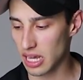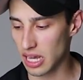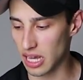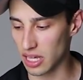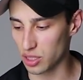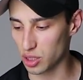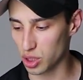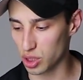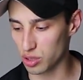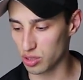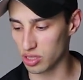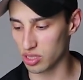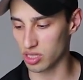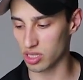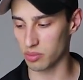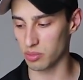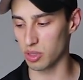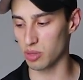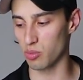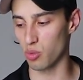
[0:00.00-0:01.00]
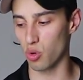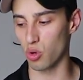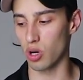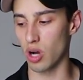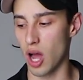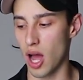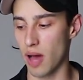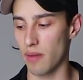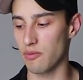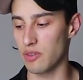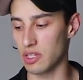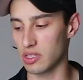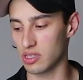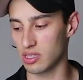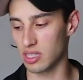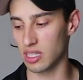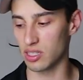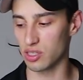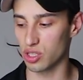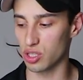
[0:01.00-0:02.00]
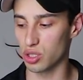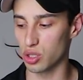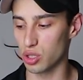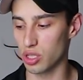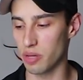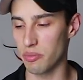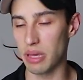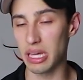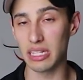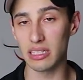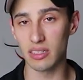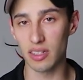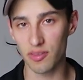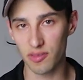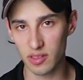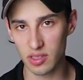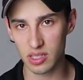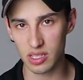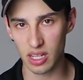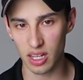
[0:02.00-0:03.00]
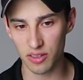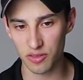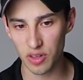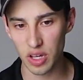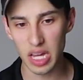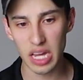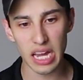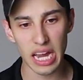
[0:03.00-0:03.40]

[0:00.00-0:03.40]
issues and some of the more obvious things that you can make a difference of.